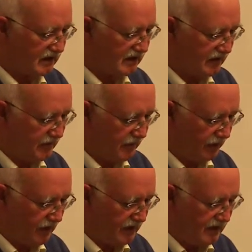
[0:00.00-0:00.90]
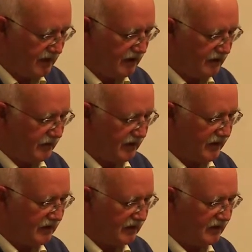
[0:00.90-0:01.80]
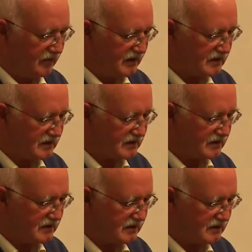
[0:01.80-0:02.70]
Um, but let me just